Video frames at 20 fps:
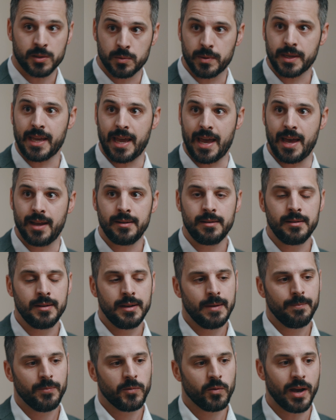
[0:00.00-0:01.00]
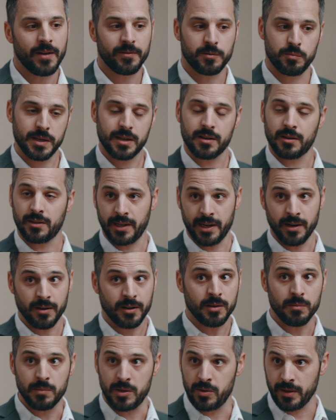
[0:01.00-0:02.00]
as we can. We have to be clear
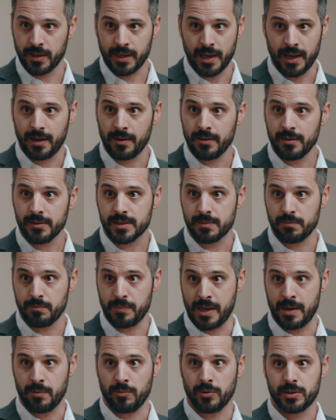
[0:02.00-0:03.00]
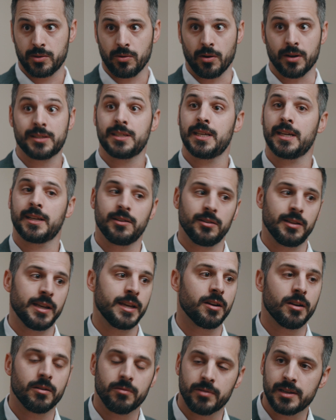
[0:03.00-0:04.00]
communicators and be able to
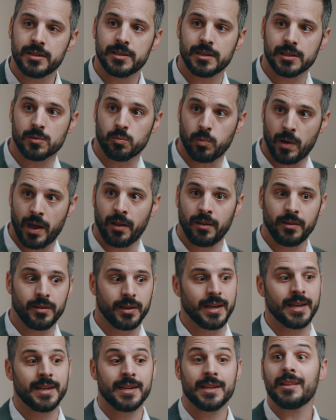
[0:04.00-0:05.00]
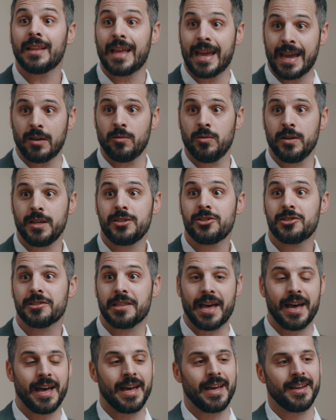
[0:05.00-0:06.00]
articulate our reasons well in a language
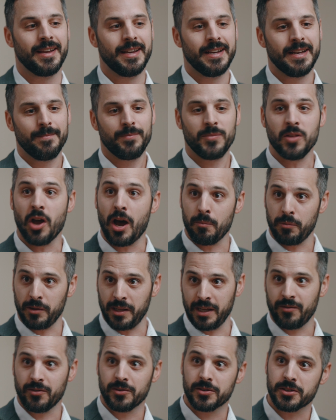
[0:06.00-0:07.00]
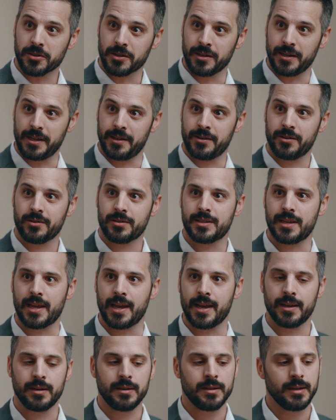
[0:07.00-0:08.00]
that non believers are going to
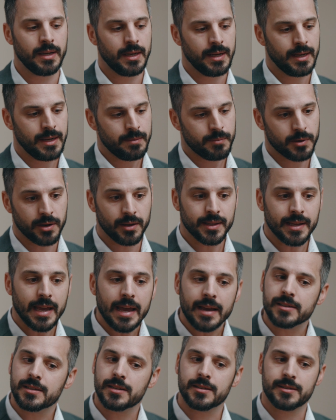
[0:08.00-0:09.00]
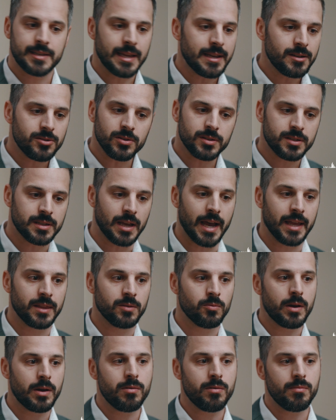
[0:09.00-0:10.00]
understand. But on the existential side, the
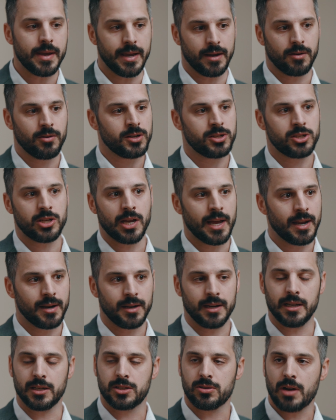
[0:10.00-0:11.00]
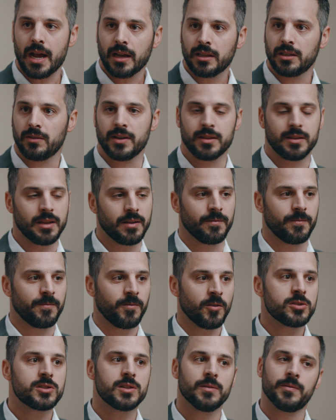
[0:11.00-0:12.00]
we make Christianity attractive, I think,
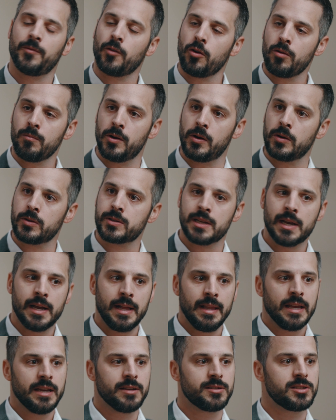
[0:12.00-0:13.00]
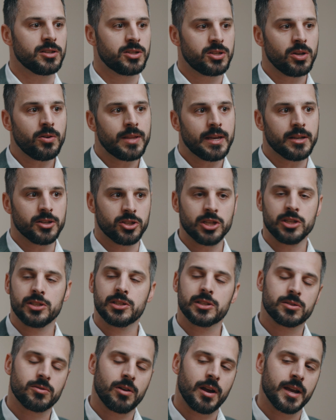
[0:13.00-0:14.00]
first and foremost, is to show that
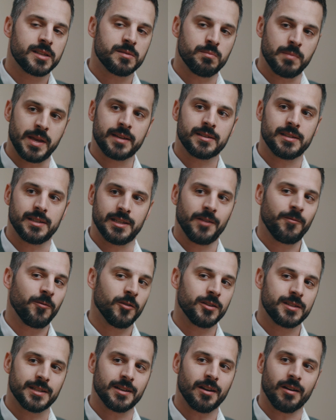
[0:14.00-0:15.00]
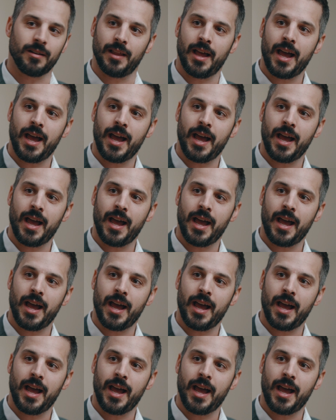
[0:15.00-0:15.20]
Jesus Christ makes a difference in our